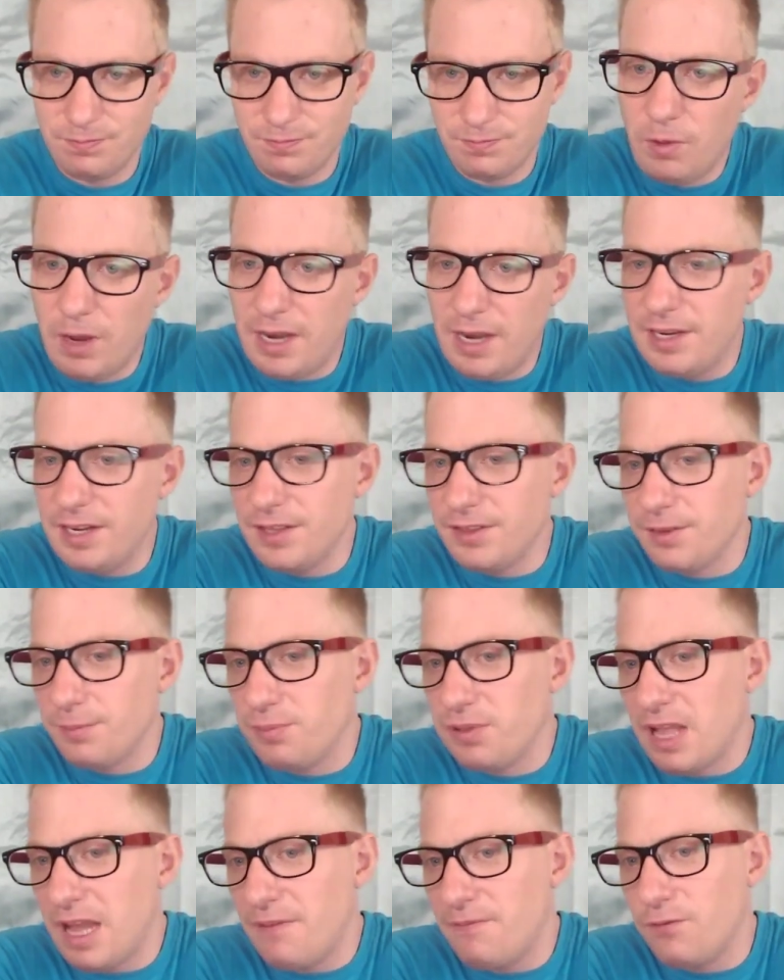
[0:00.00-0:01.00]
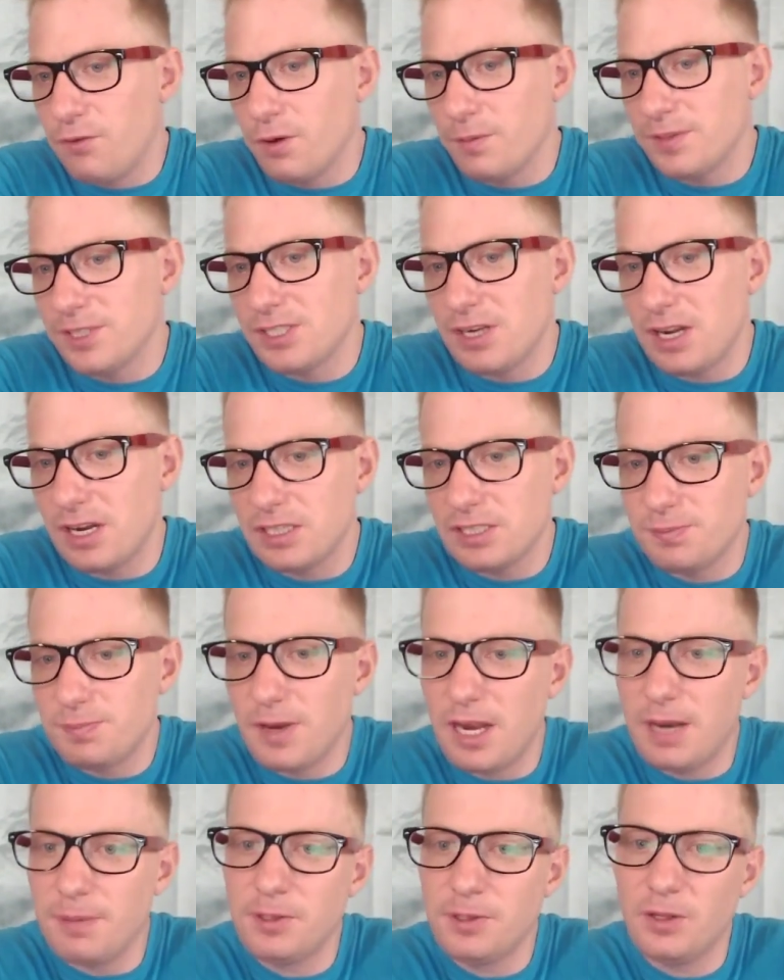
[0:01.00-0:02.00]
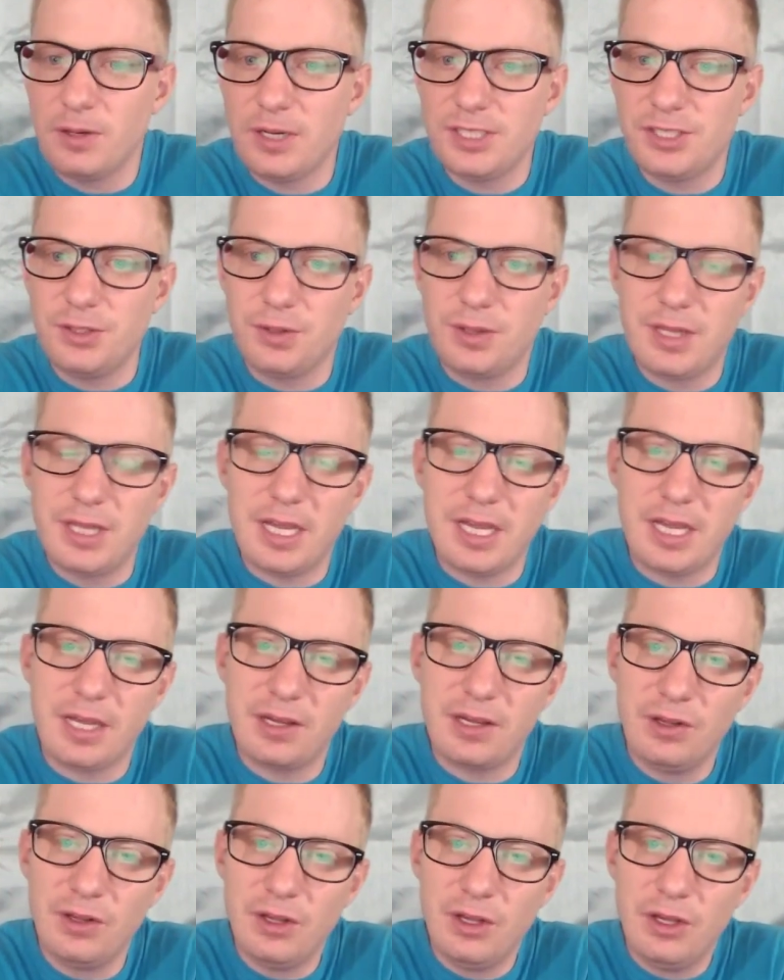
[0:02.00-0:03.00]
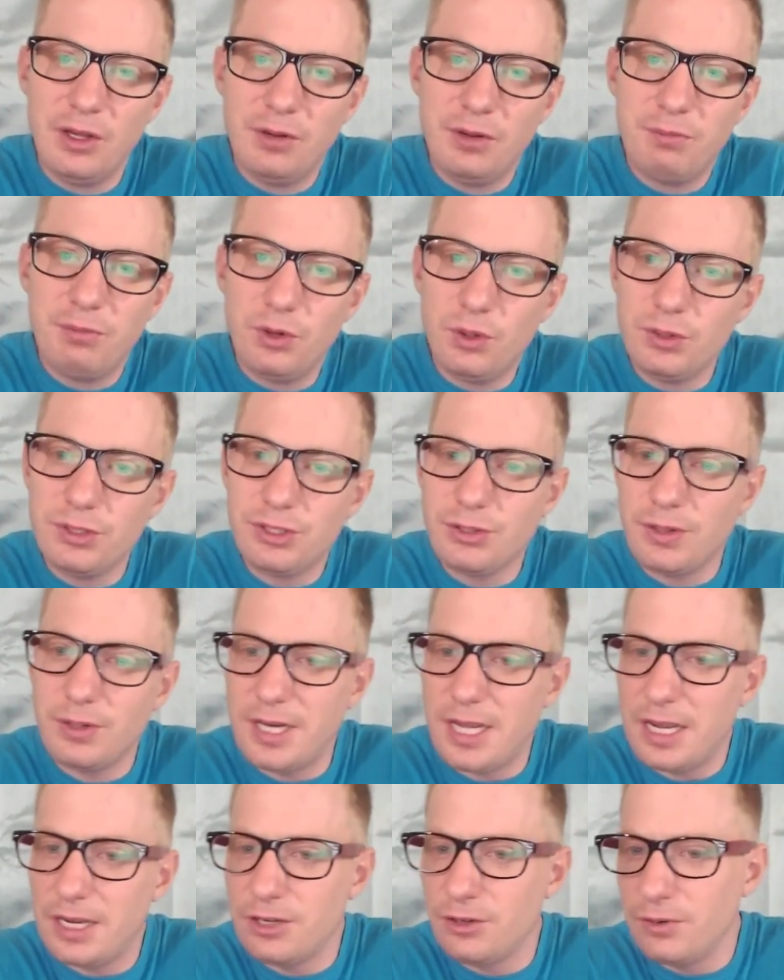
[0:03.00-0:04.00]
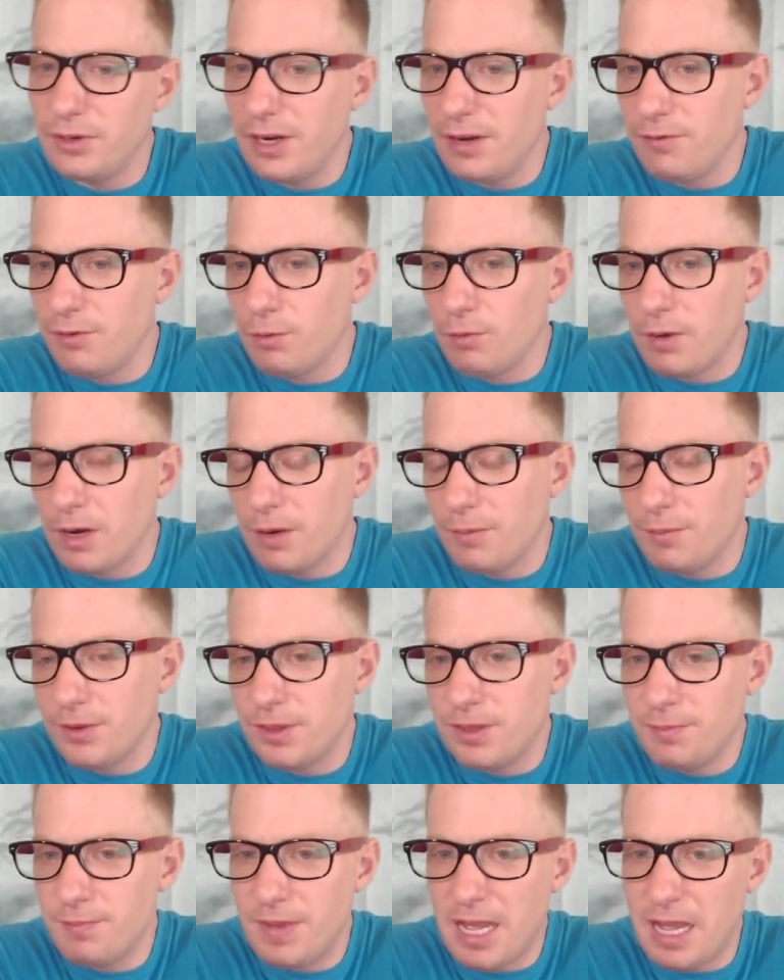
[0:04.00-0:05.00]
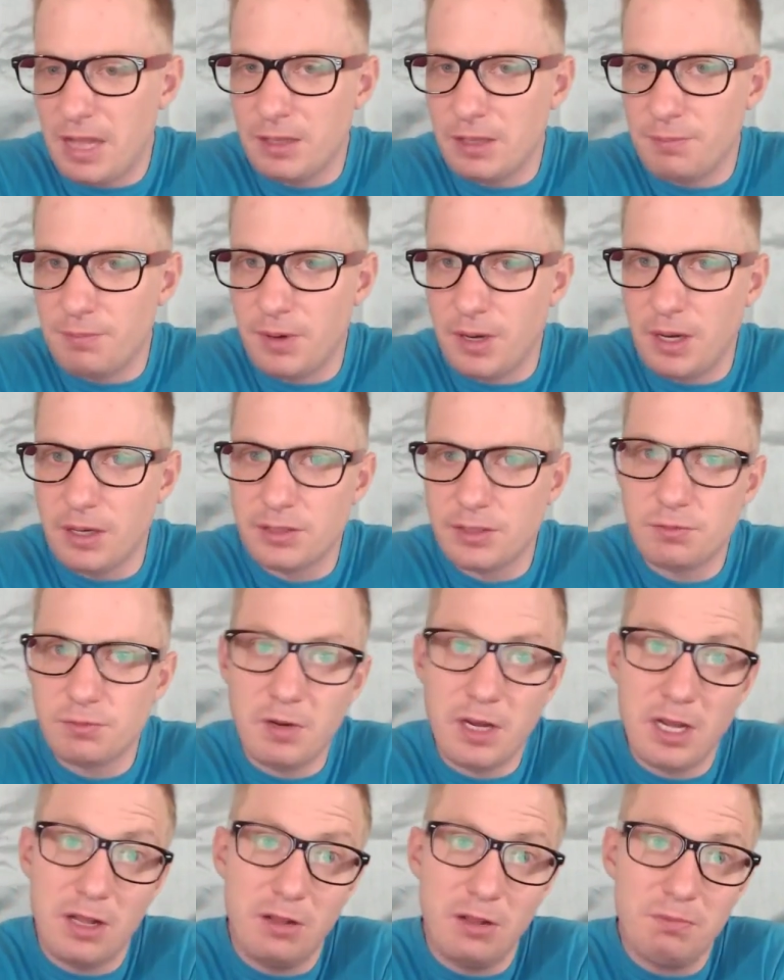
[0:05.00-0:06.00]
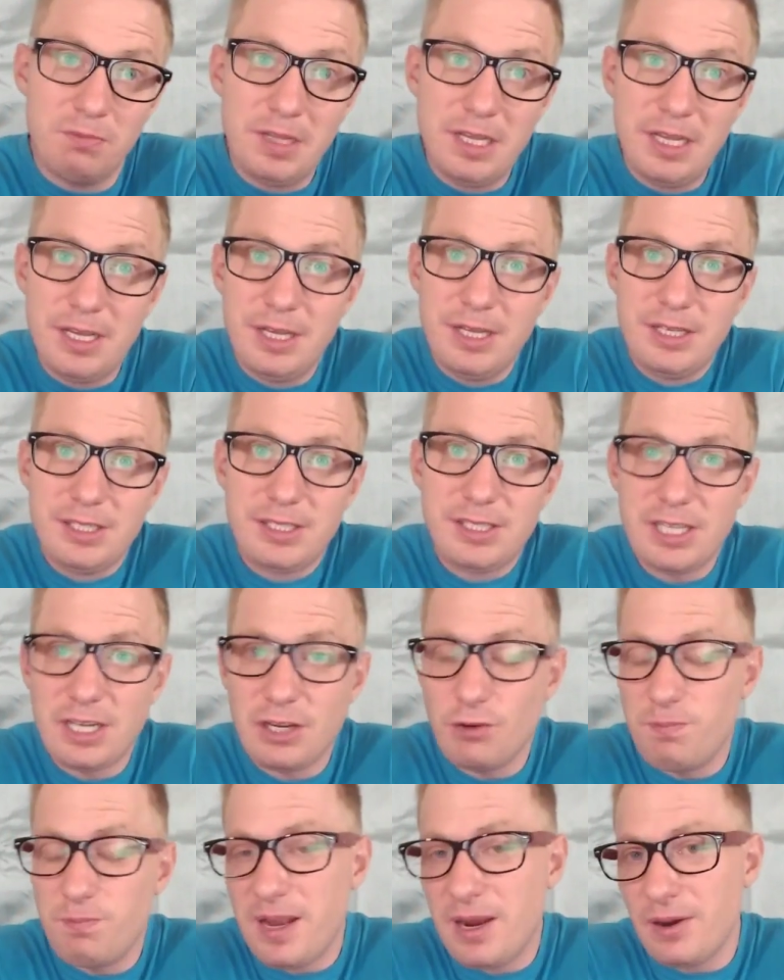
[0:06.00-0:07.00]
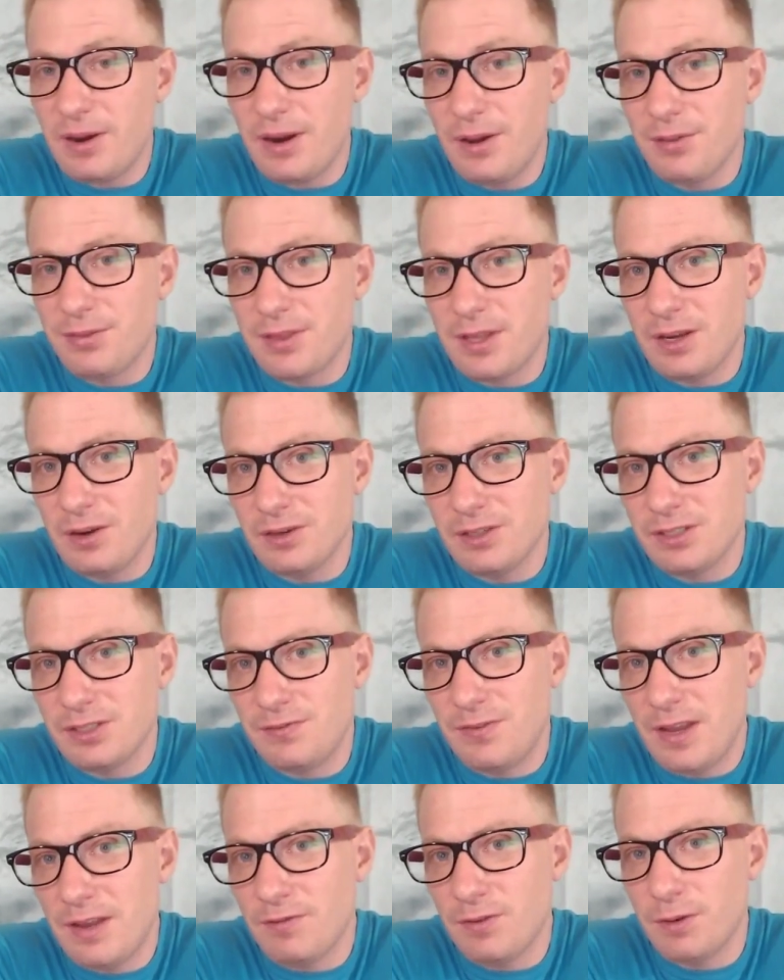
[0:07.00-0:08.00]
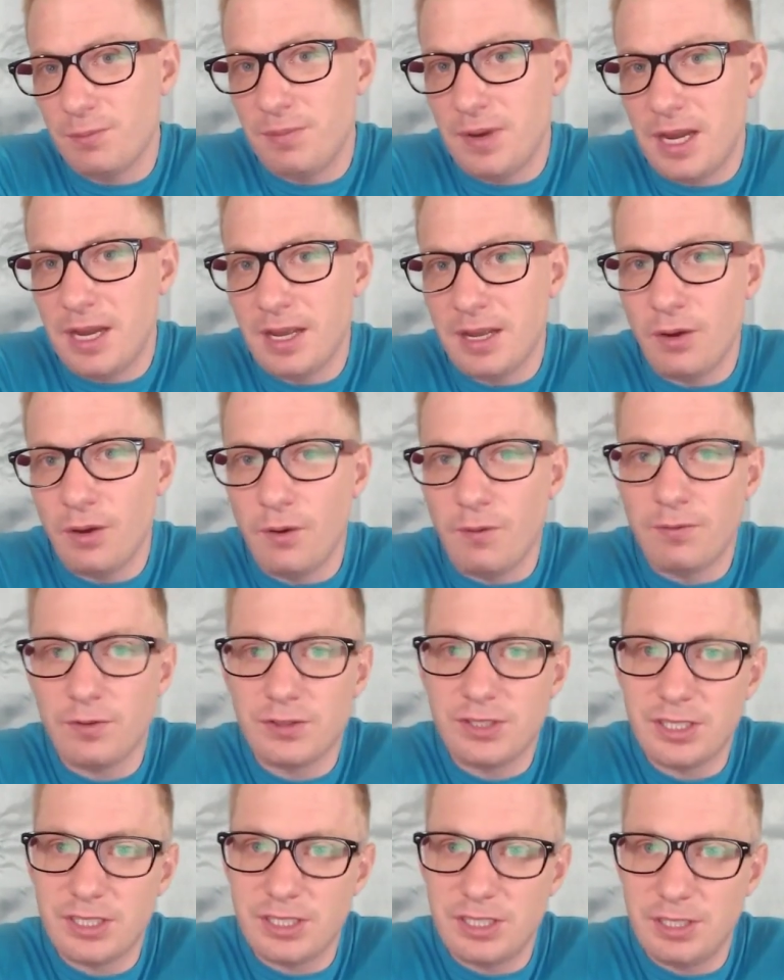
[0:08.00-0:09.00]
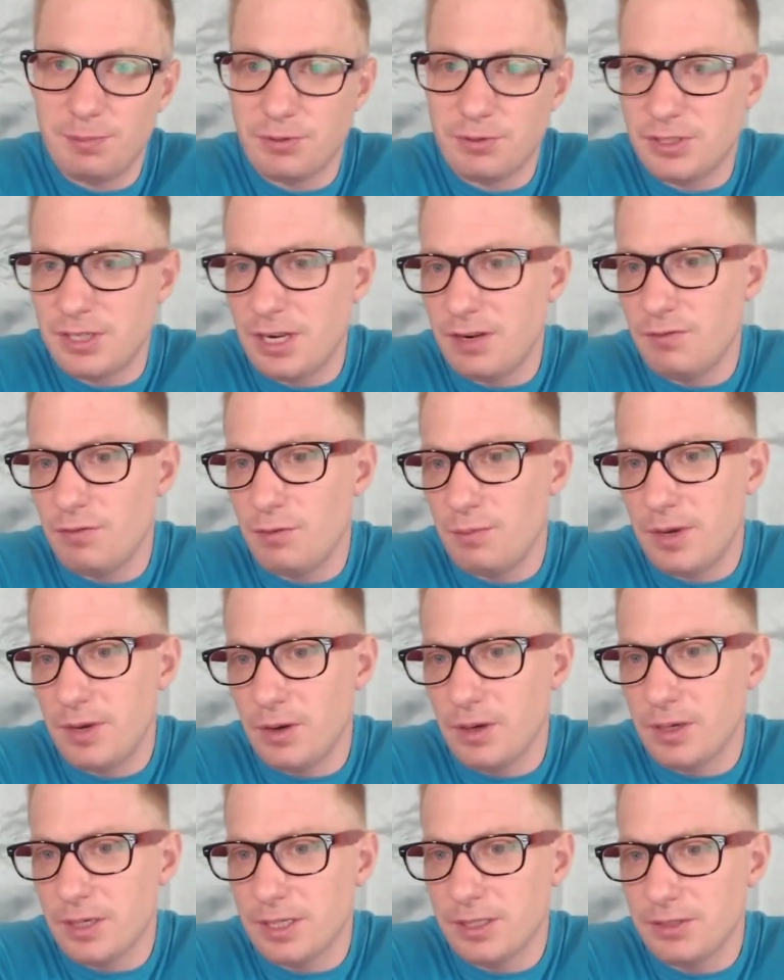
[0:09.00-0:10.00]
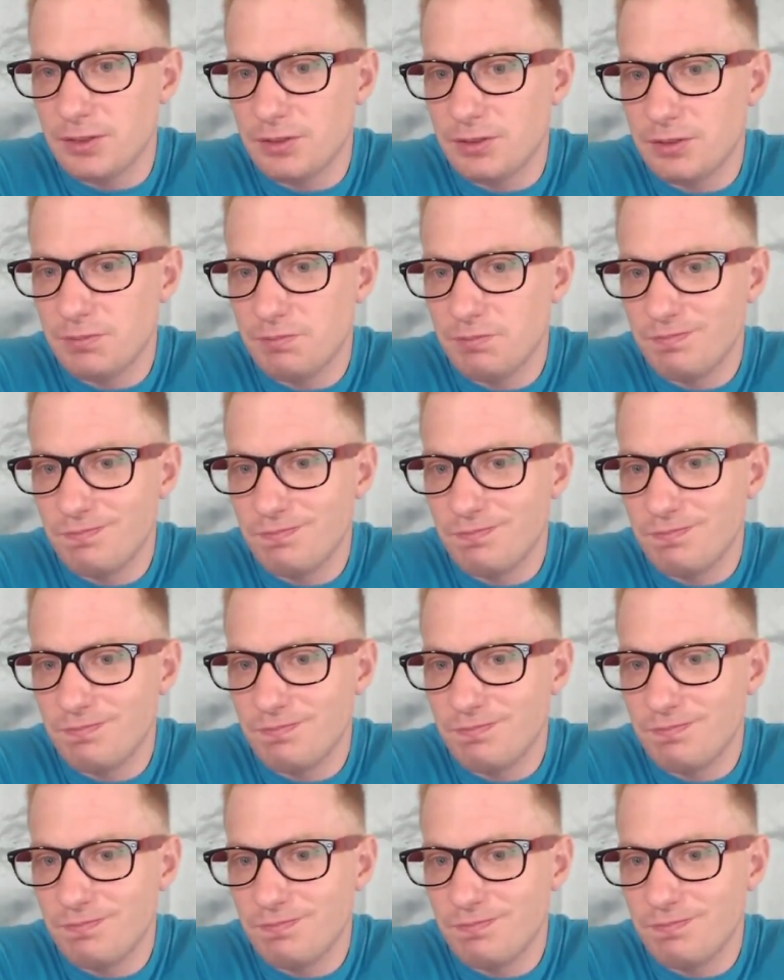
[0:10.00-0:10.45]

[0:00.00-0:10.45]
Wendy, the platform is not as popular as you think. Polls are inaccurate everywhere, but the ballot box. Well, single-payer healthcare is favored by over 60% of Americans.